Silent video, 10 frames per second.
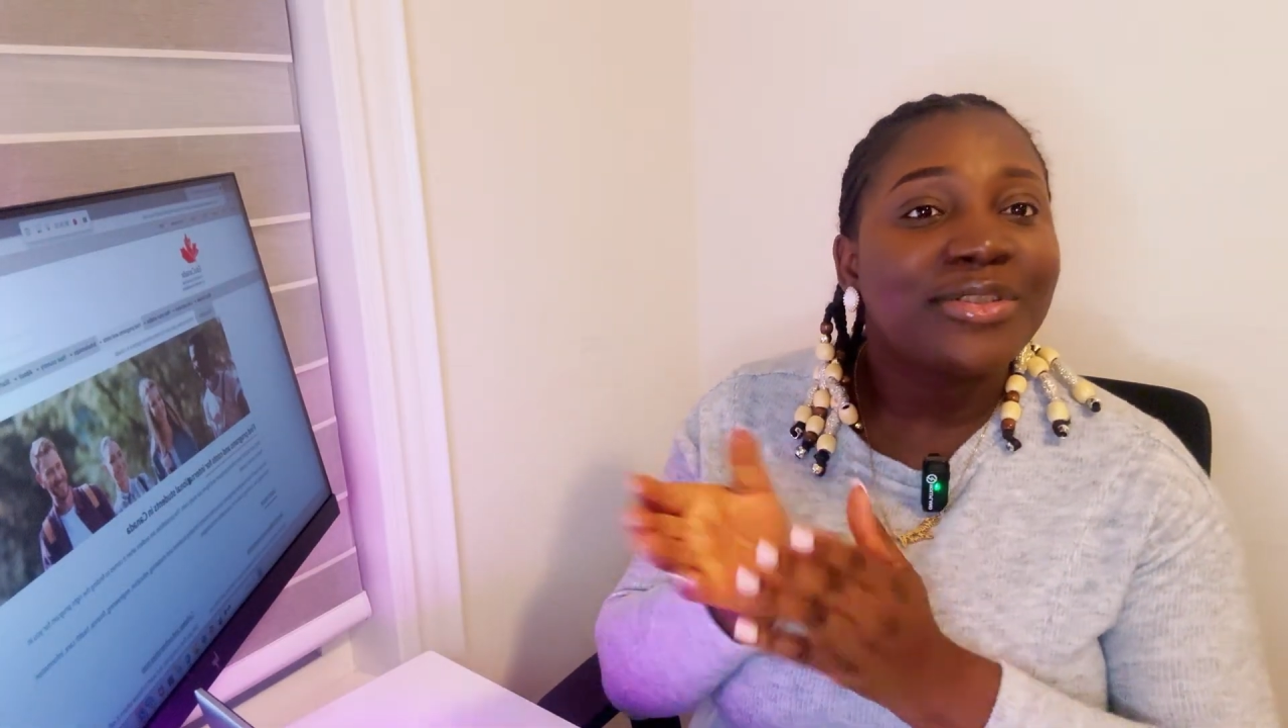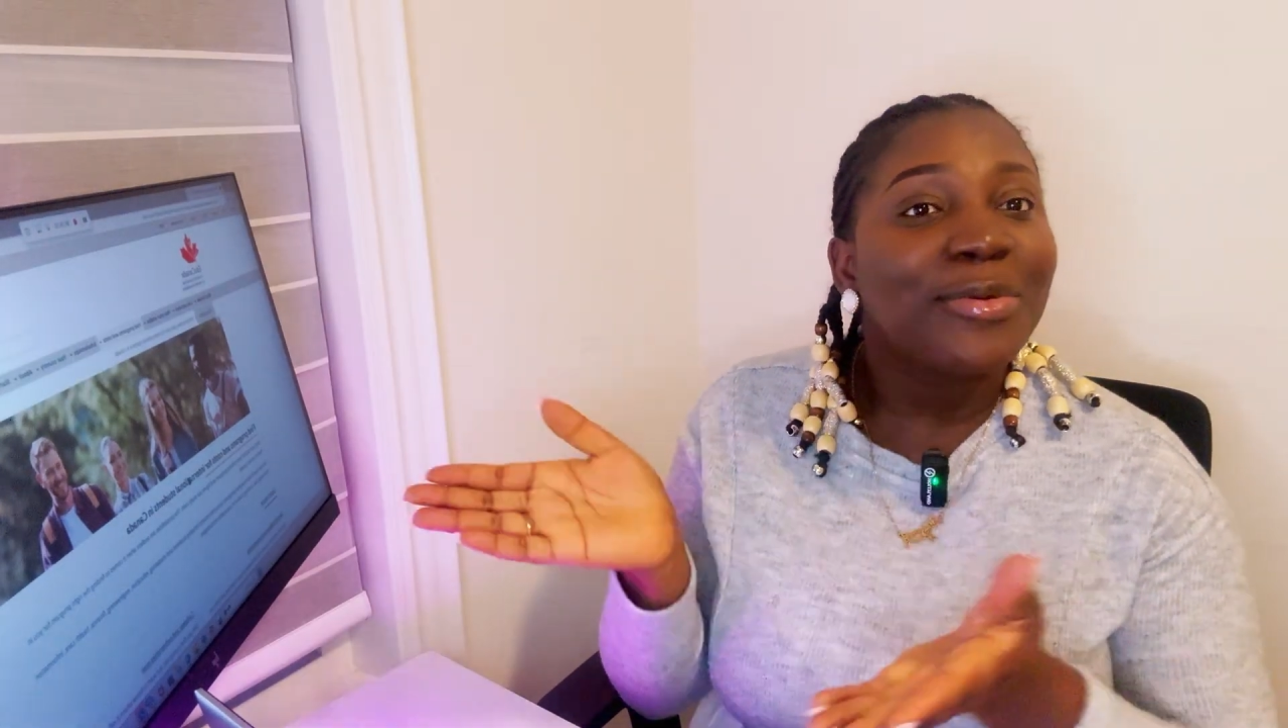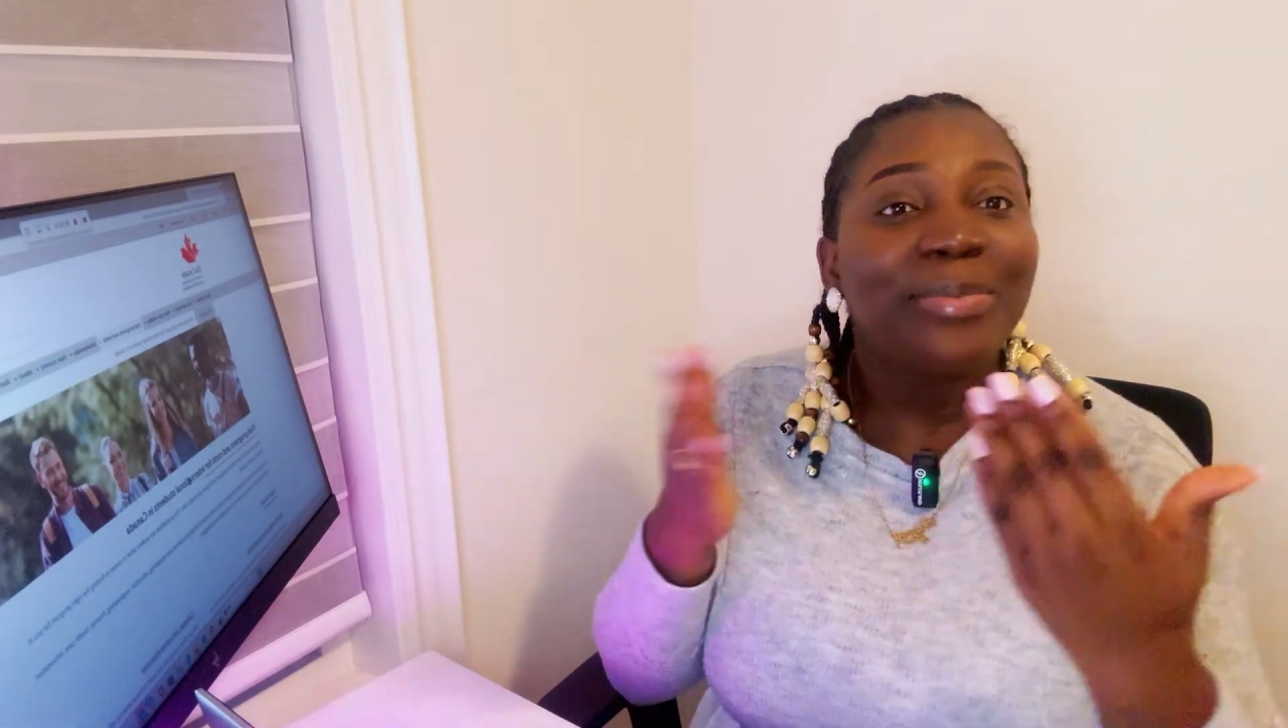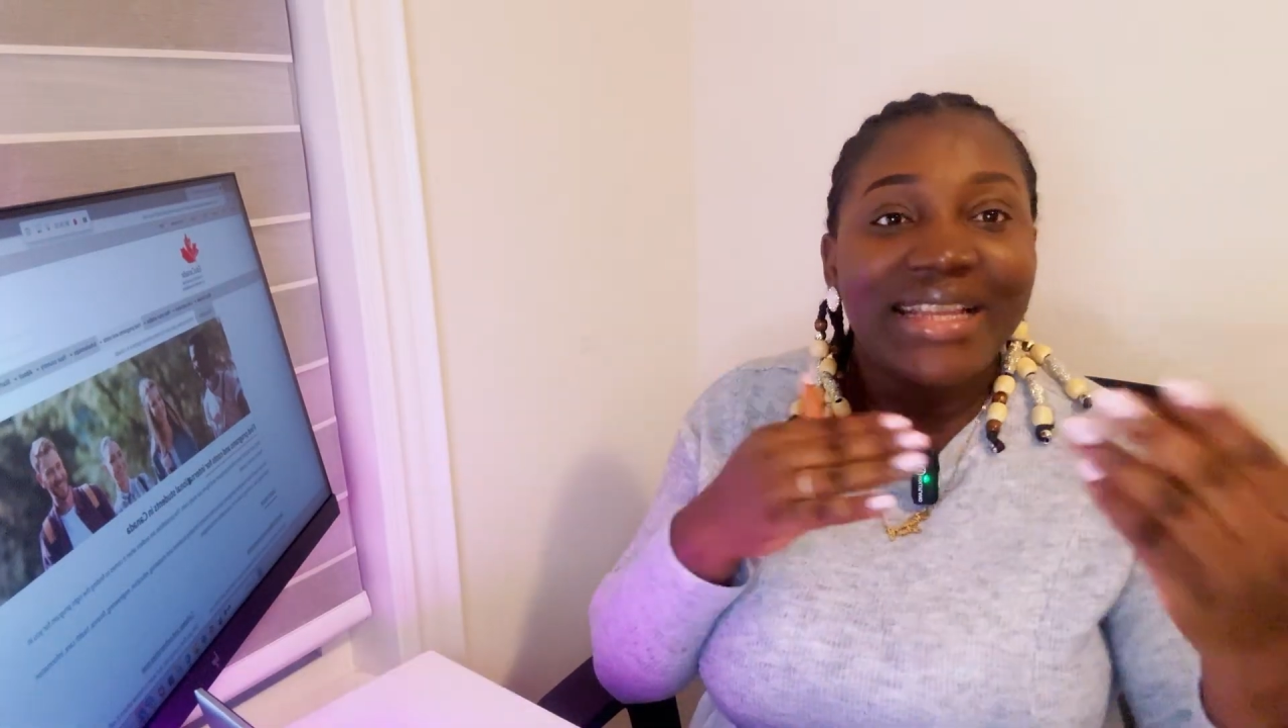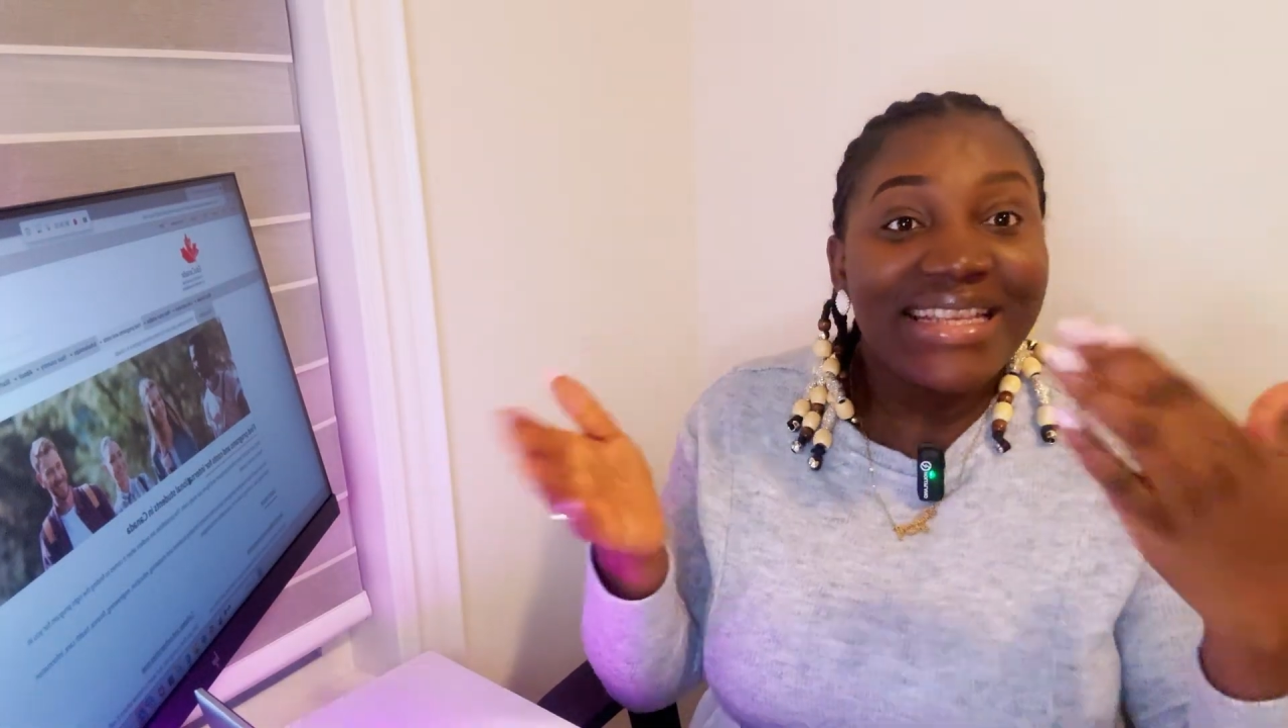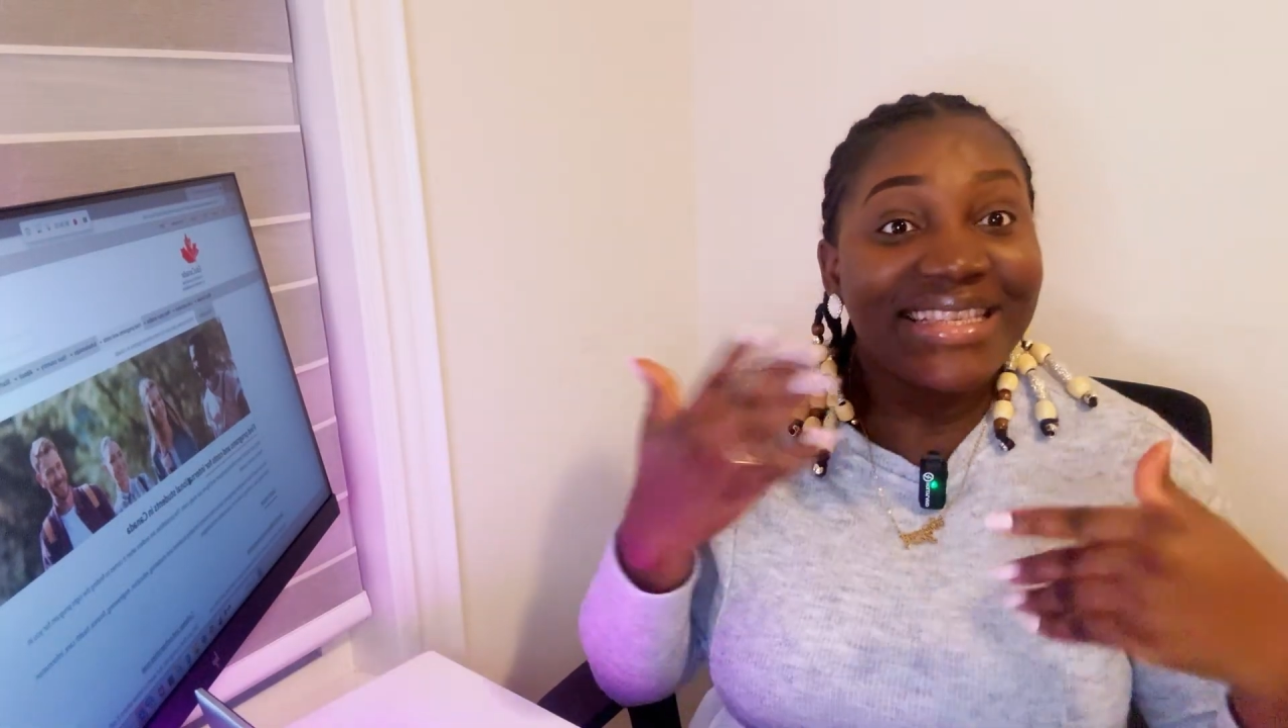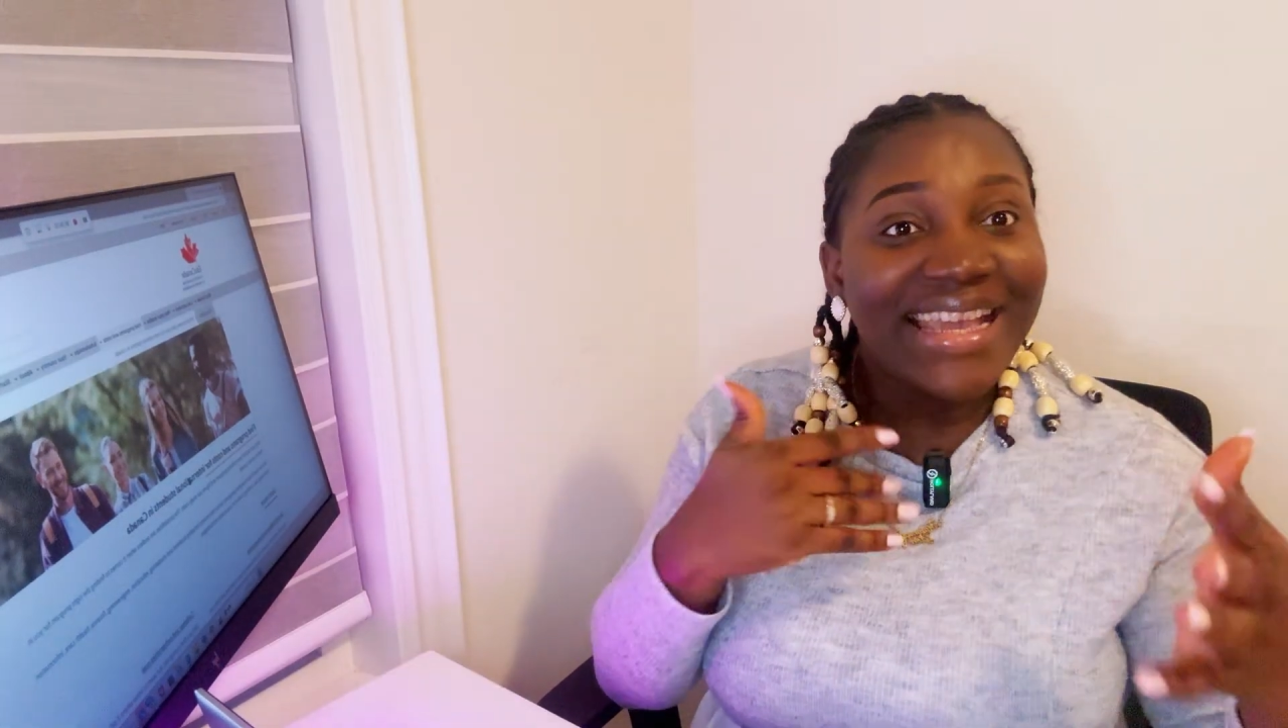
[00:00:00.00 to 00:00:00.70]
so please